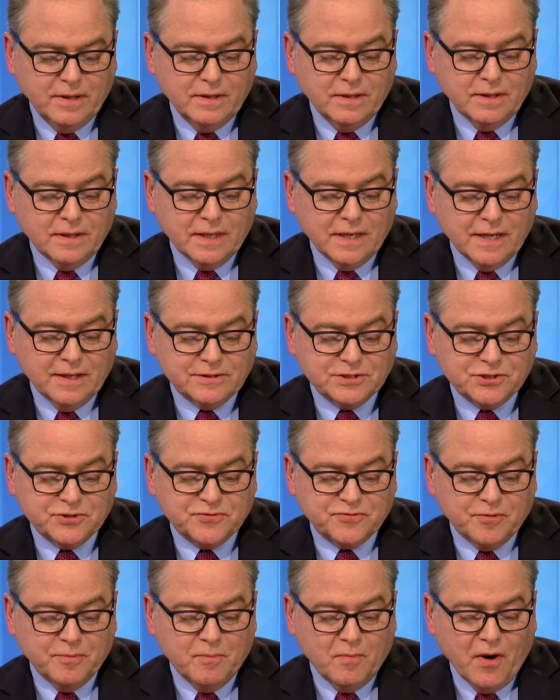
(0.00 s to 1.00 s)
Sure. Uh, this
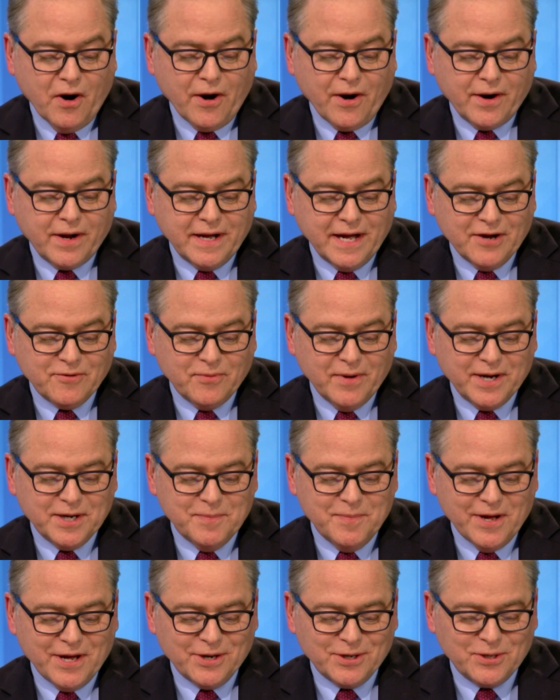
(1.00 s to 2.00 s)
is from Mark. I read
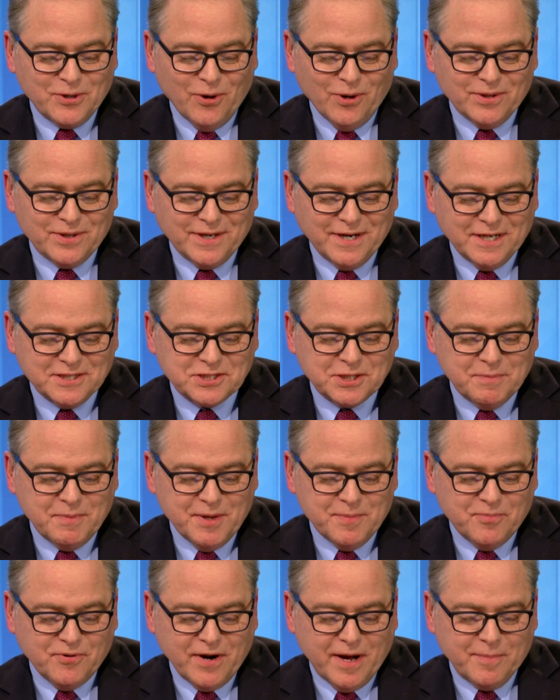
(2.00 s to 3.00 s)
about a
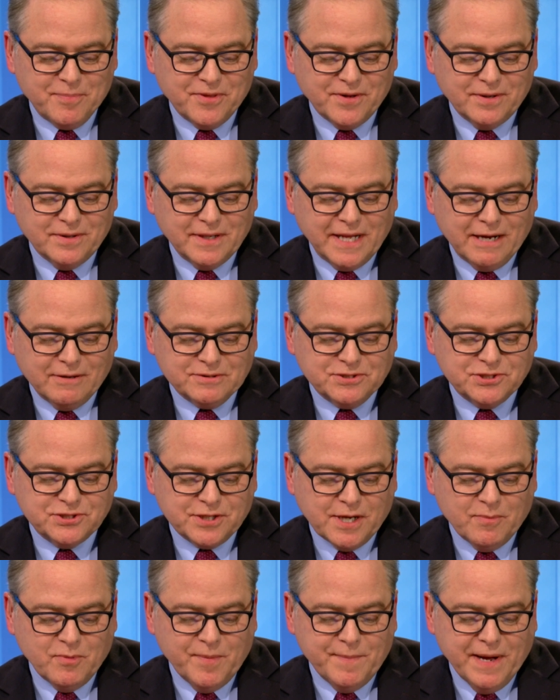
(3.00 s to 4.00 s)
colonoscopy prep that allowed
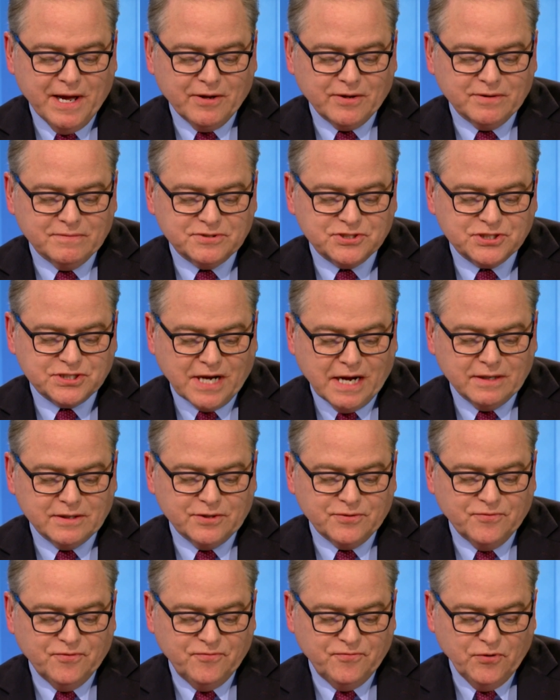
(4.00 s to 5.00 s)
some amount of
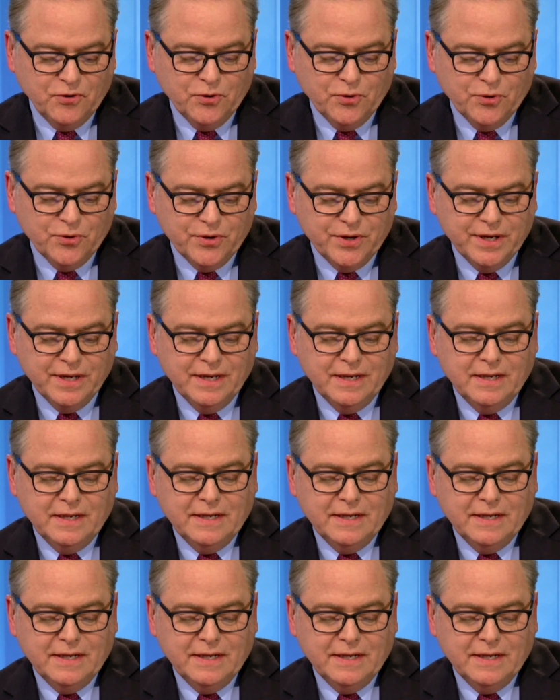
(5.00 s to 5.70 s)
solid food